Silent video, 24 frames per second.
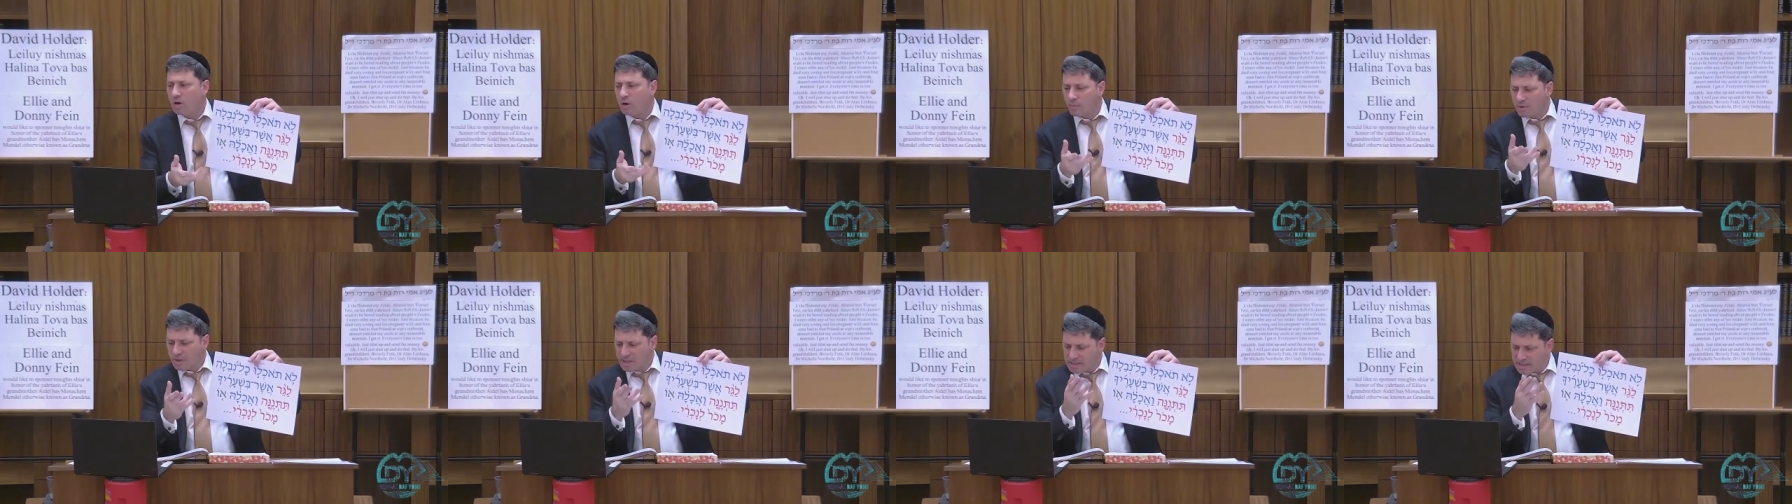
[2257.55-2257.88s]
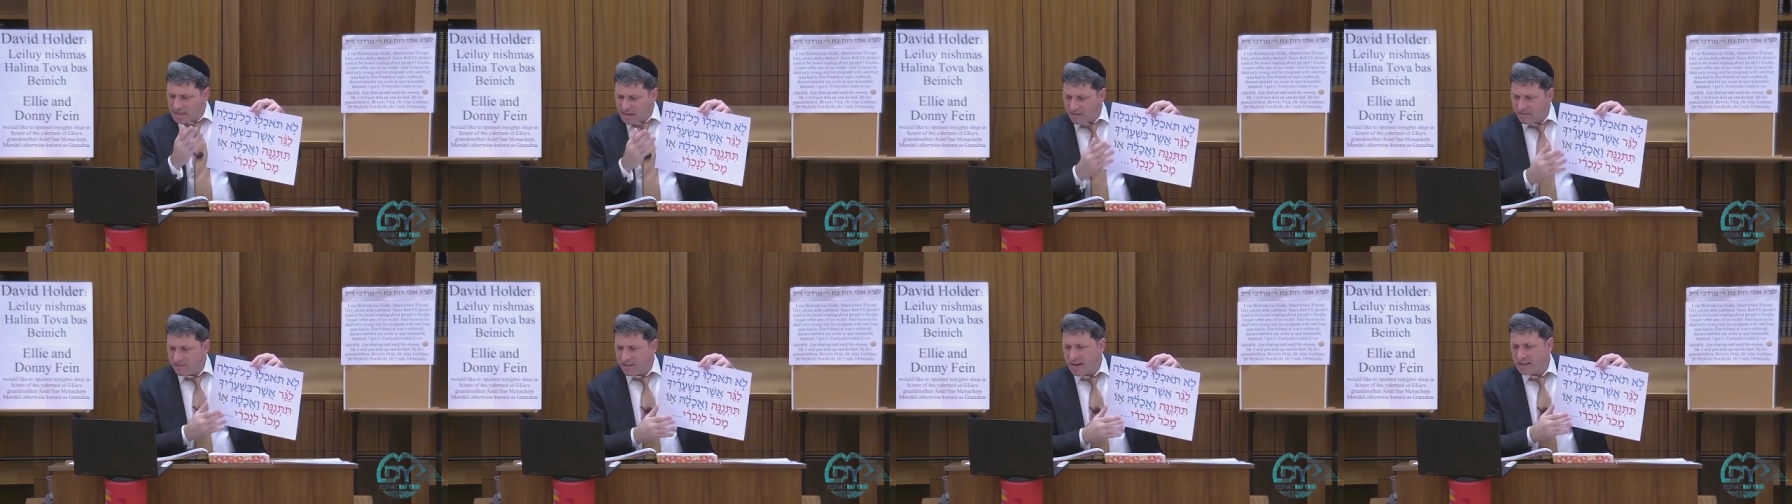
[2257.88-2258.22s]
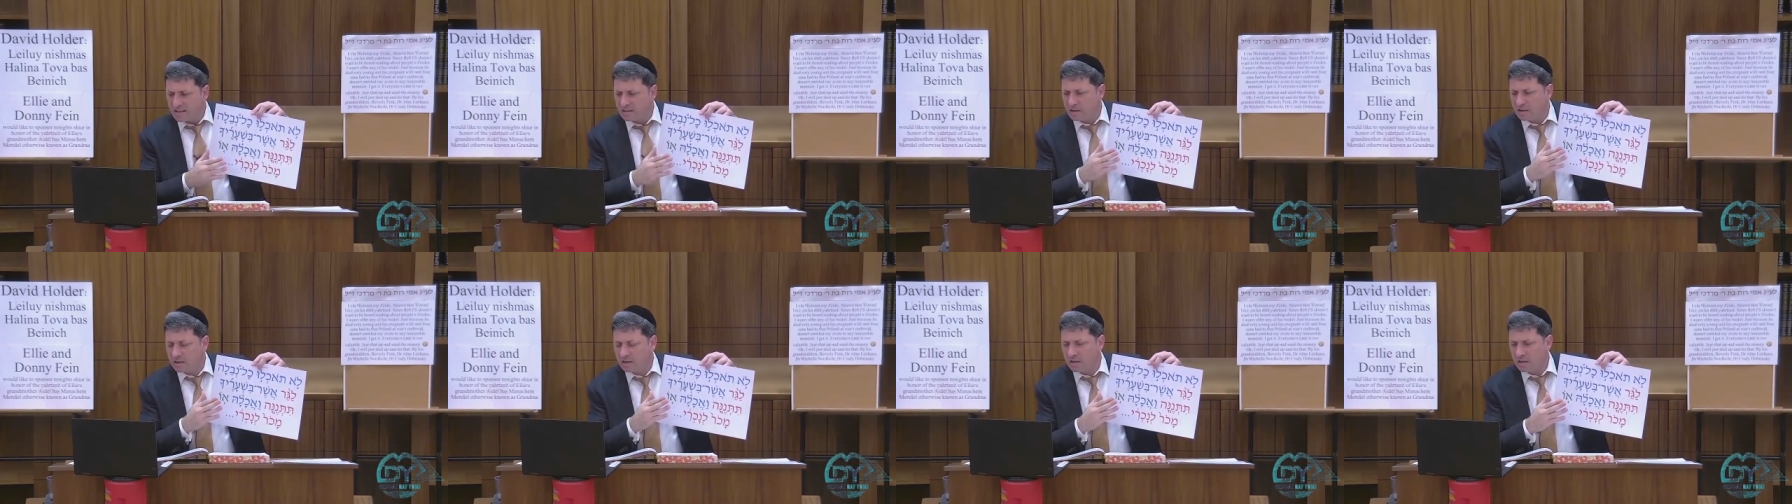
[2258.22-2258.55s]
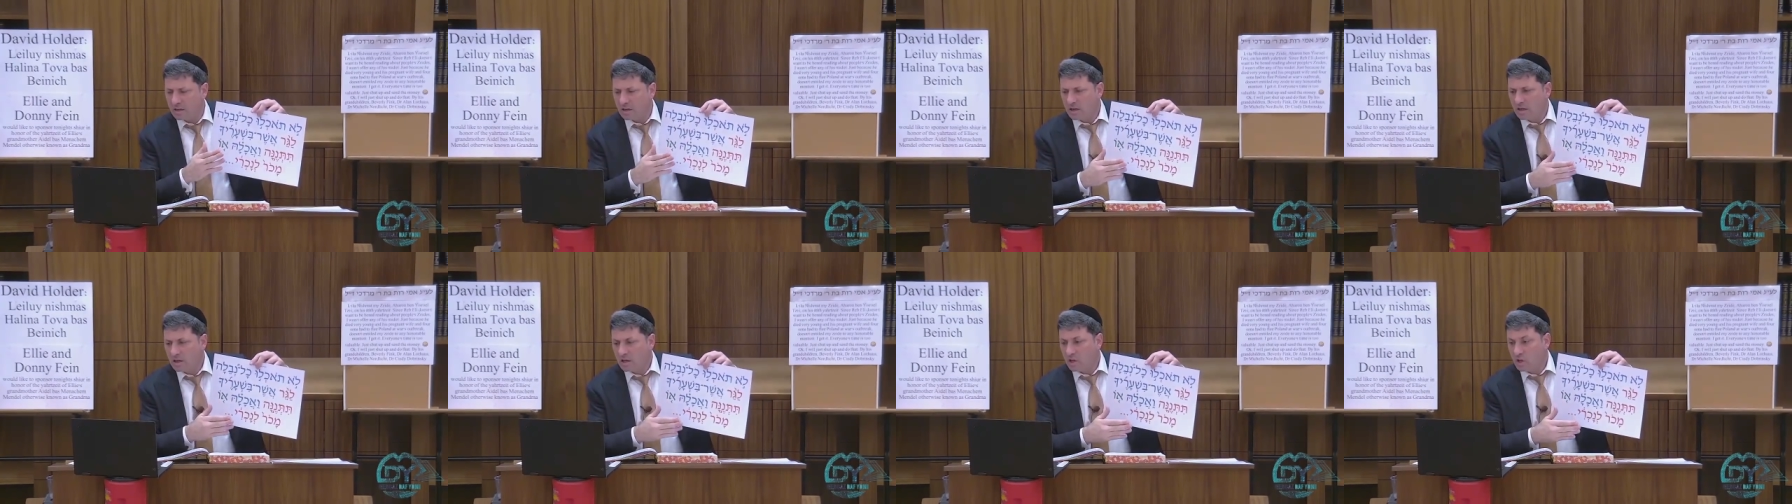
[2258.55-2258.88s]
But they say avada,
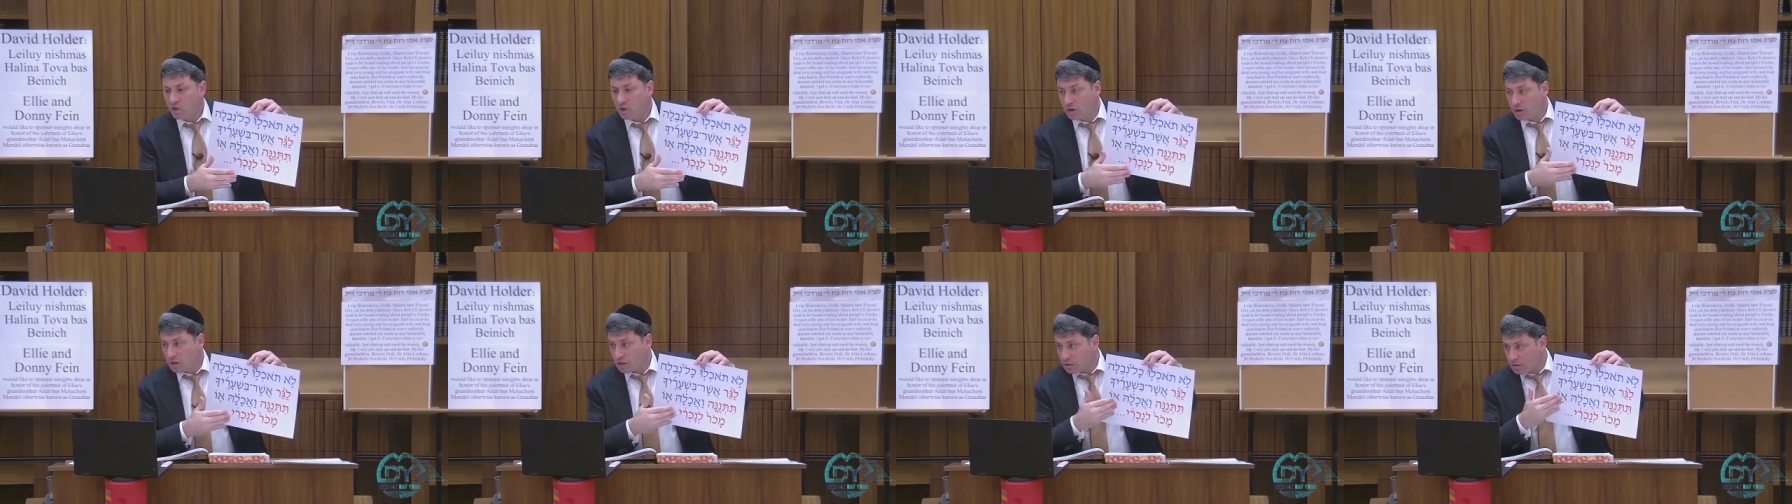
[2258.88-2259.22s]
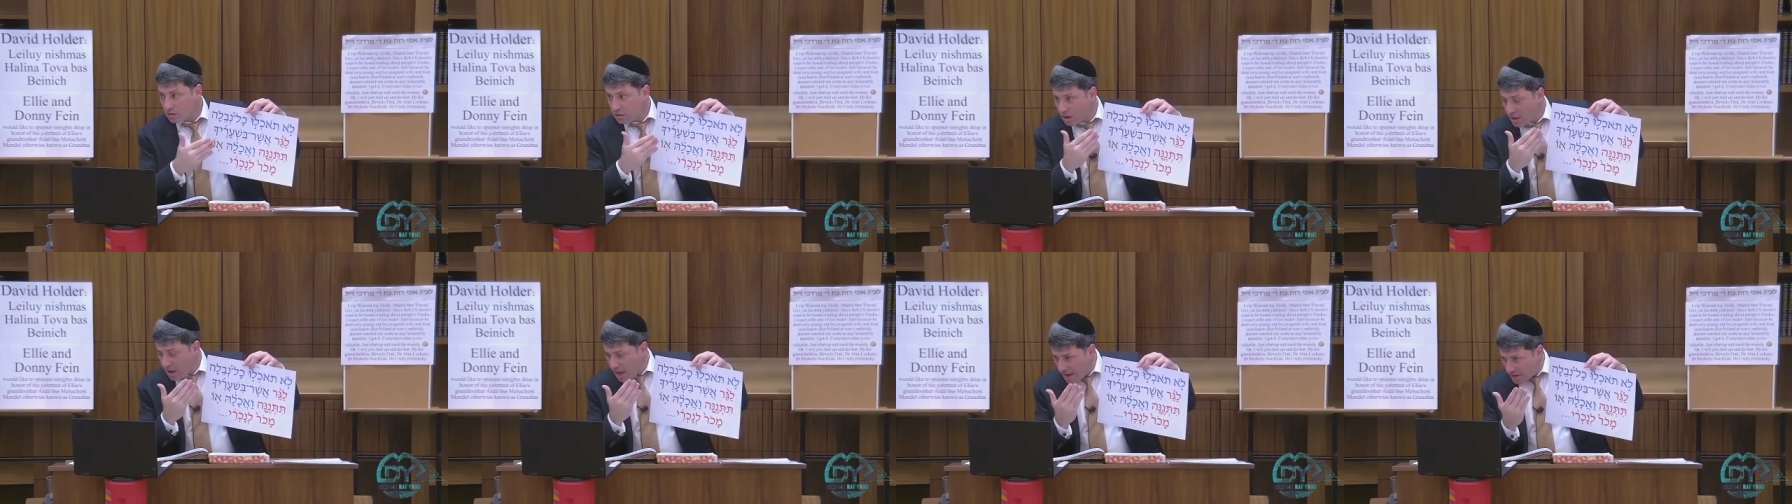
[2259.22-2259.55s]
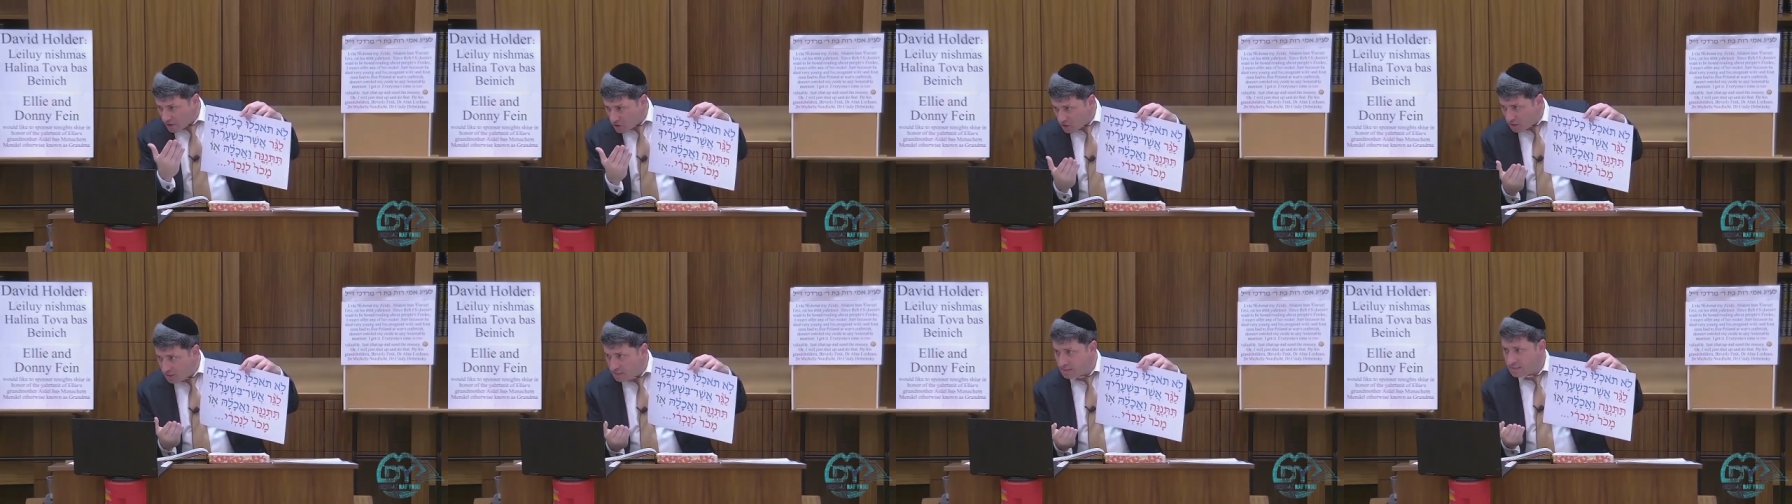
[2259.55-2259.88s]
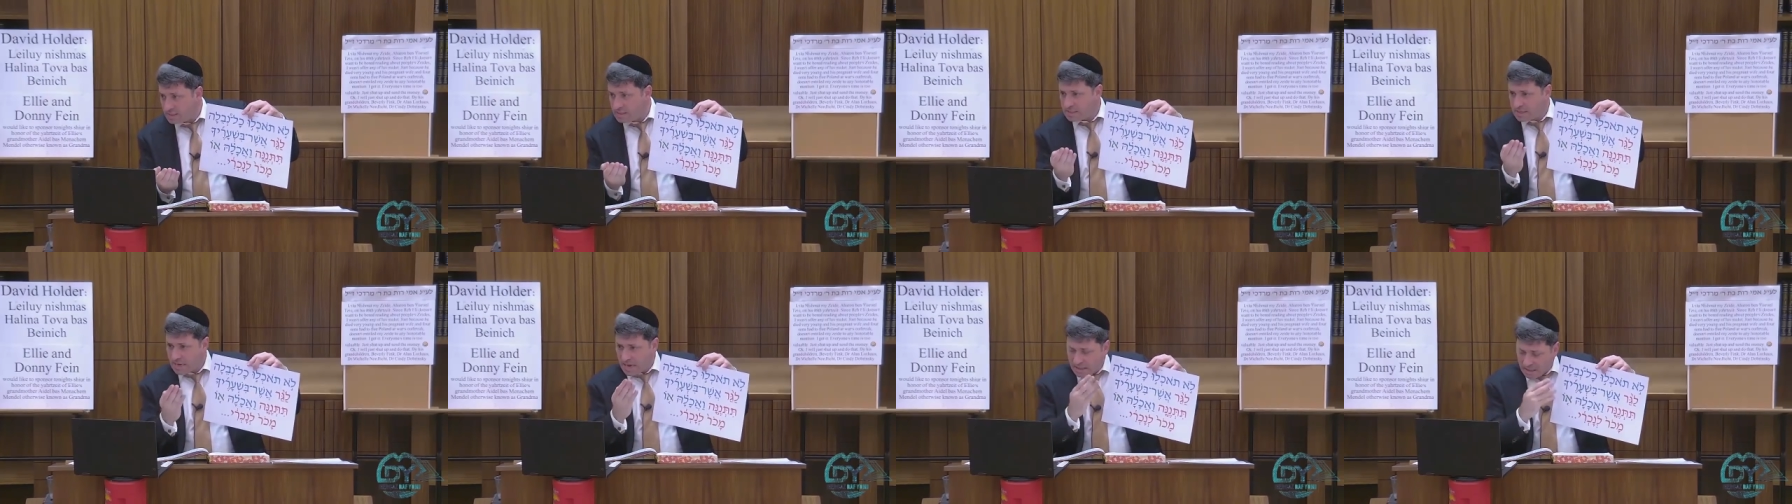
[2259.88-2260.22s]
you could actually
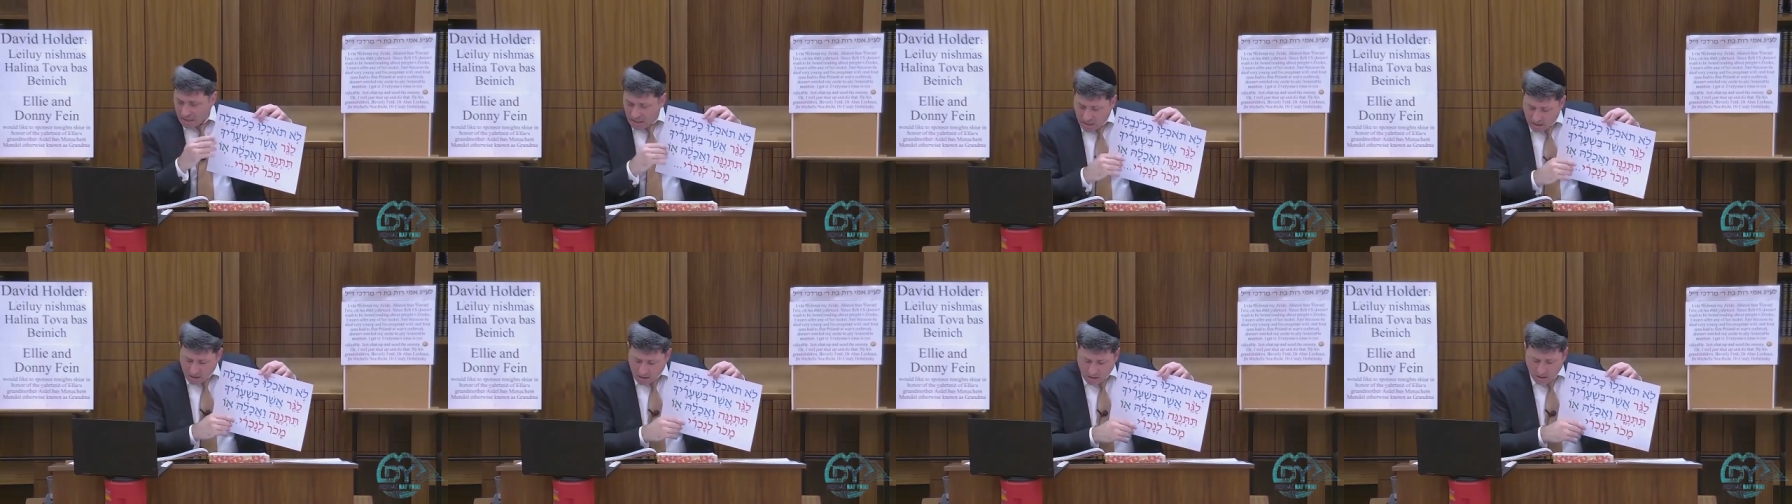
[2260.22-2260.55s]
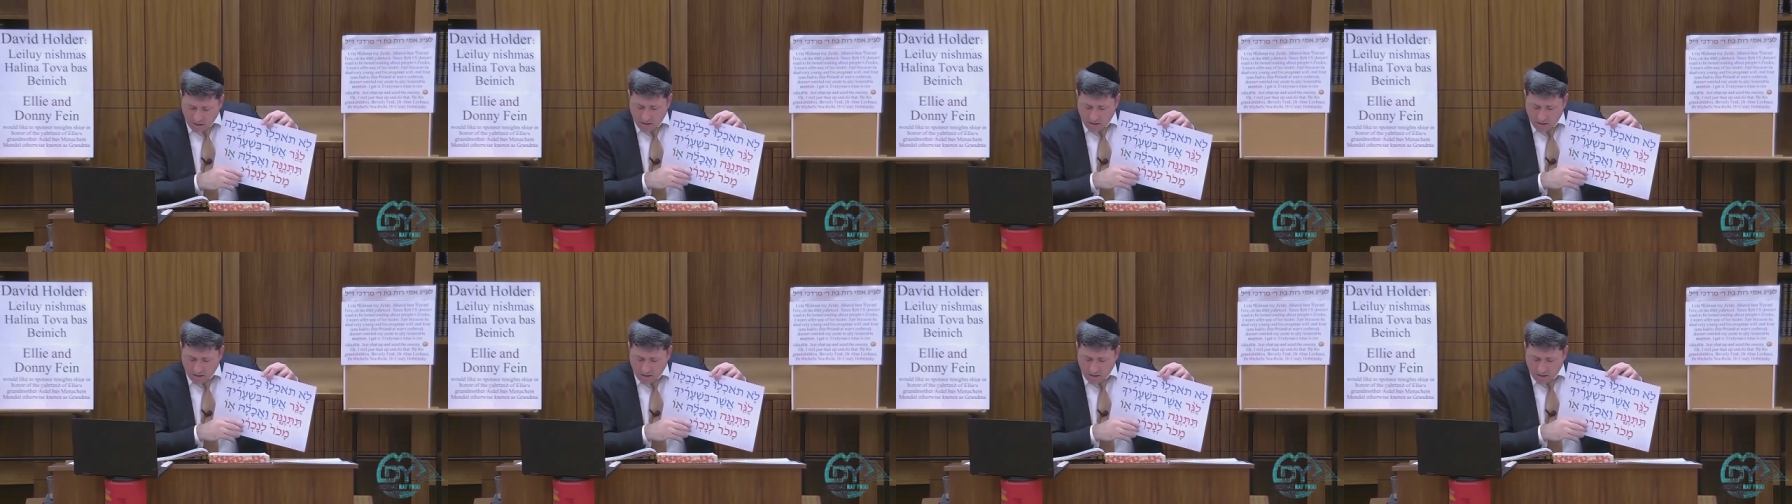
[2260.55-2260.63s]
sell it.